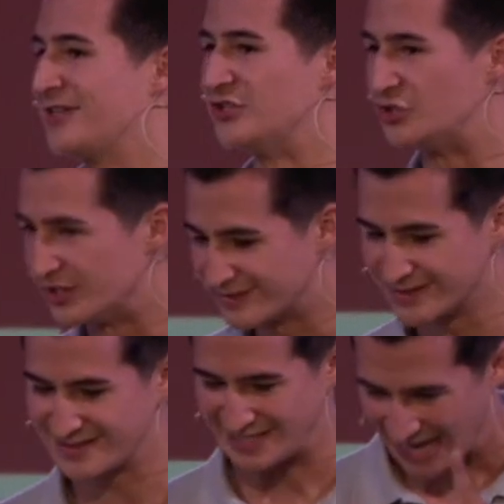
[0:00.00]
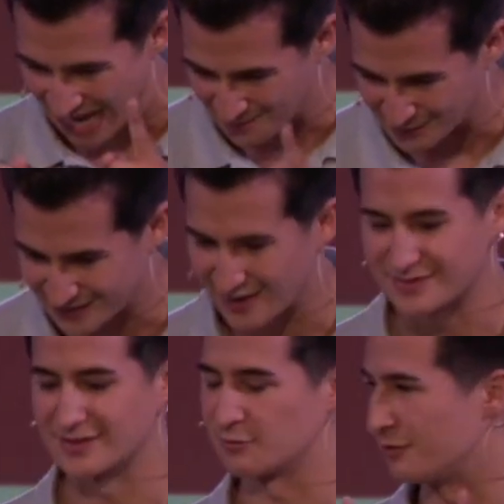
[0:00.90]
Jesus
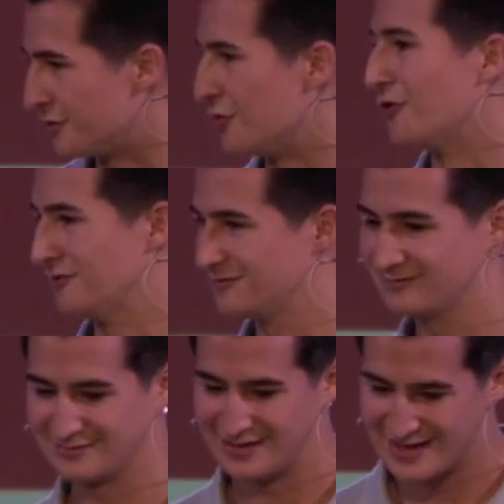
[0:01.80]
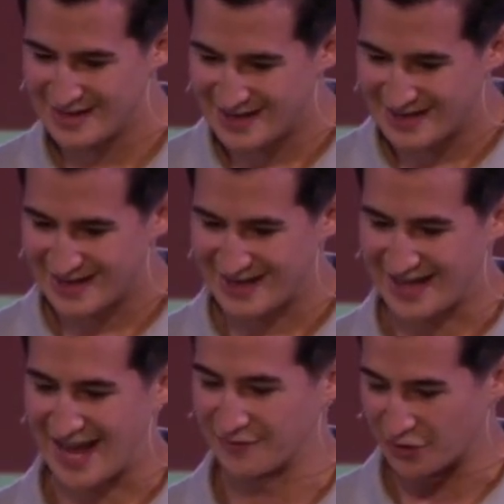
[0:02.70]
empathizes with you.
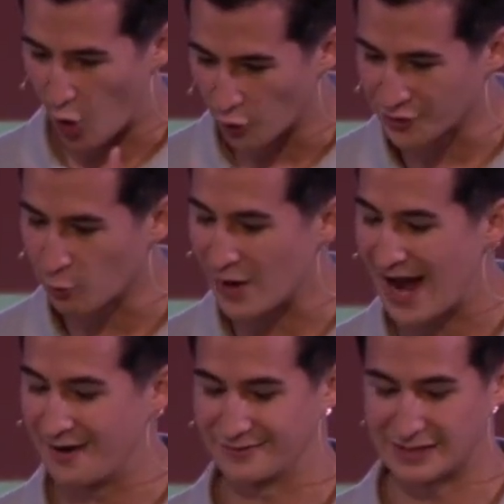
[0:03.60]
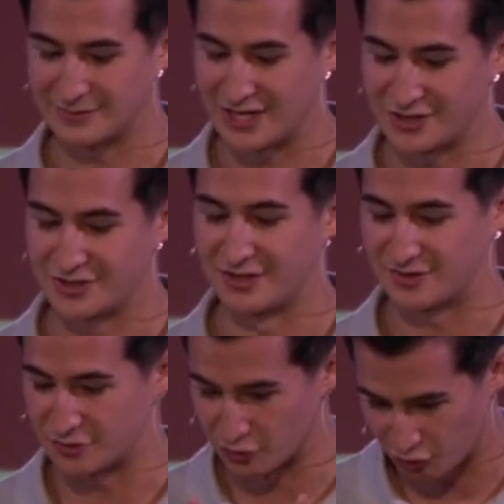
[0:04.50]
And the only way out of temptation is
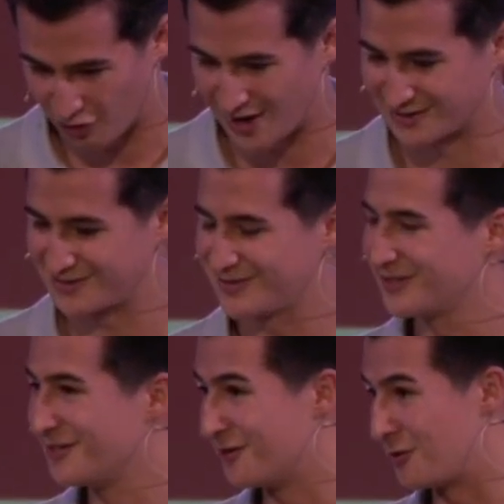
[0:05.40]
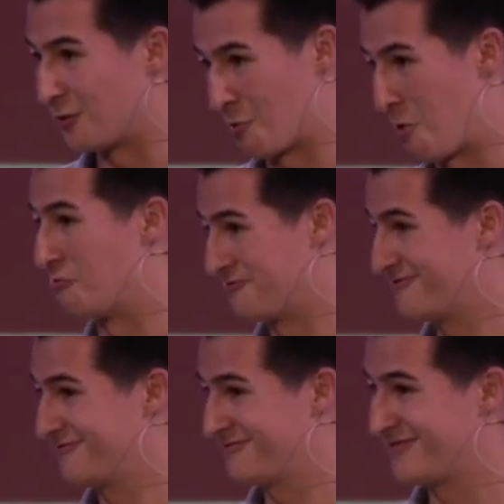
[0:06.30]
through Christ alone.
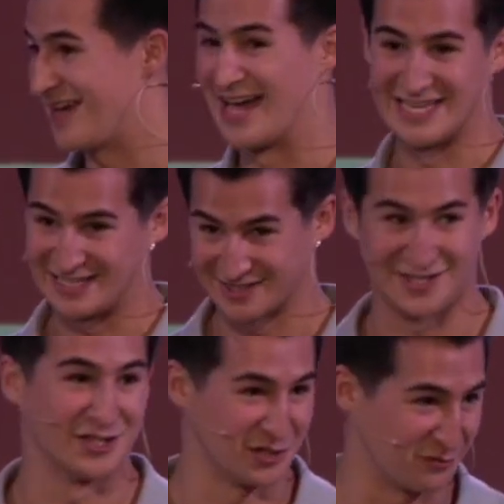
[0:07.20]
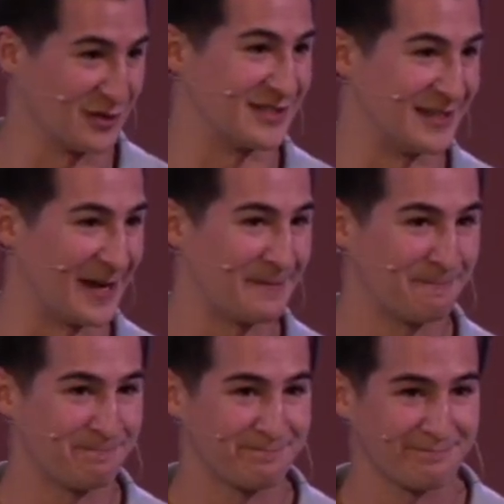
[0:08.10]
And he can set you free today.
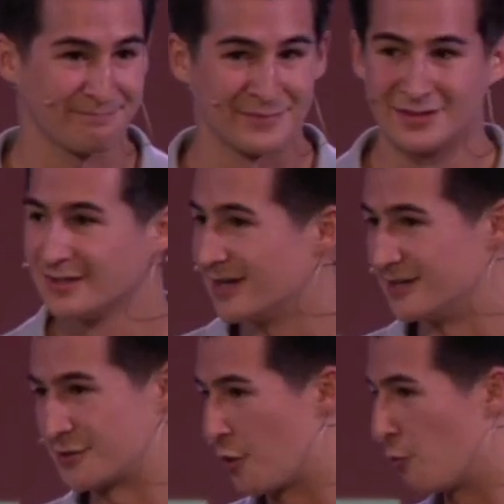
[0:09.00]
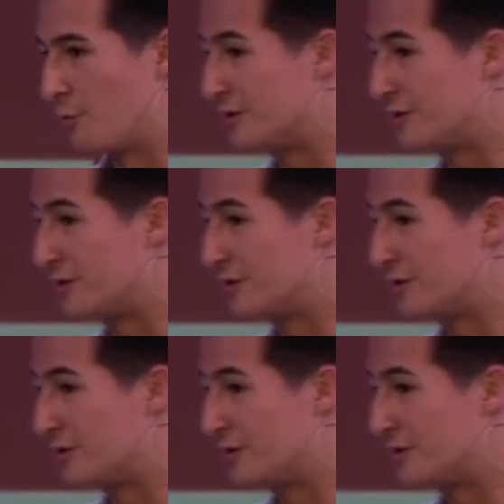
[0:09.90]
And so what we